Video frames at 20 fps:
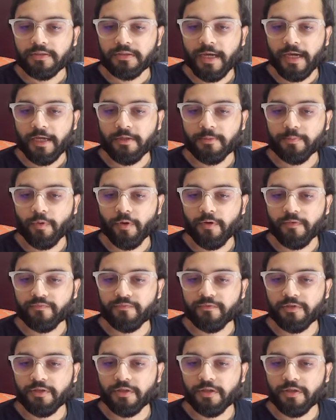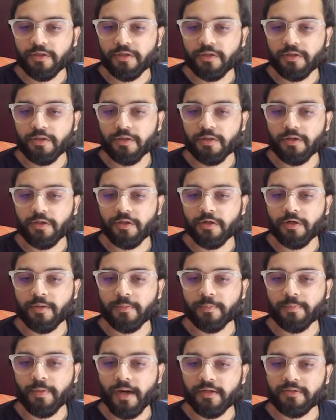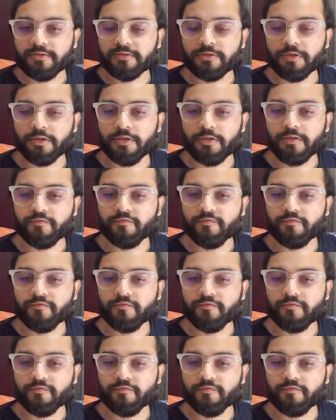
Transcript: of the parcel